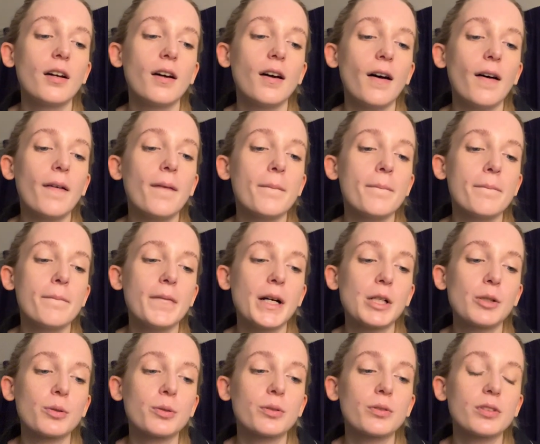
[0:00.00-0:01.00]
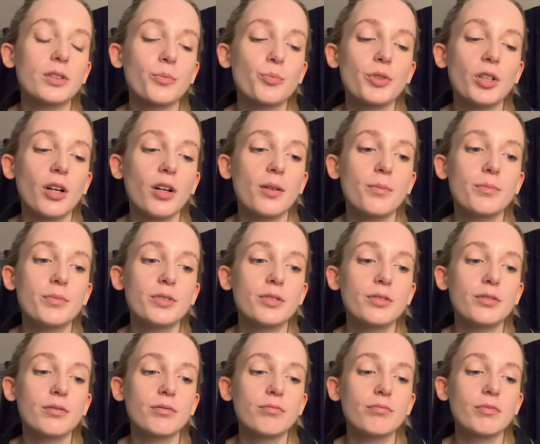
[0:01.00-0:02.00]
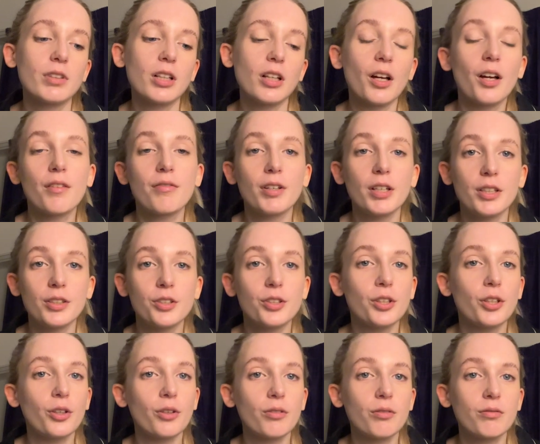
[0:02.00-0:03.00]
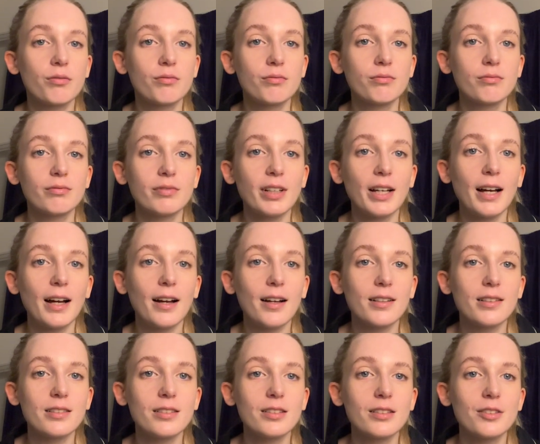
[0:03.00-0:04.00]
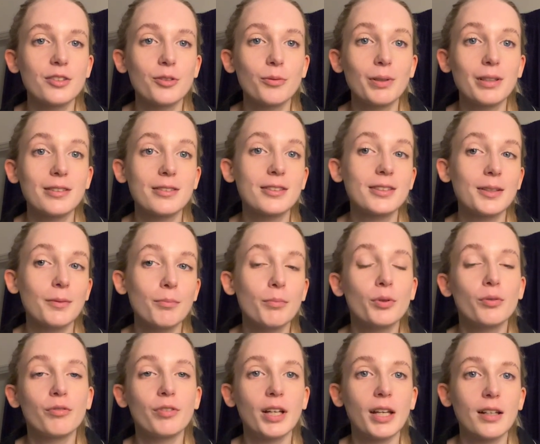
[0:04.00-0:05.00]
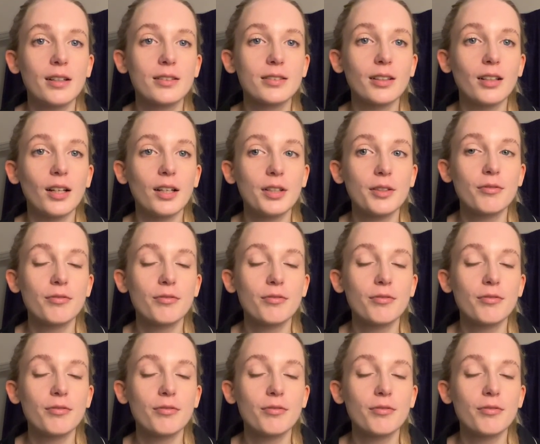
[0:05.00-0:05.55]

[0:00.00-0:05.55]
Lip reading: And also sometimes life hits you and doing simple things like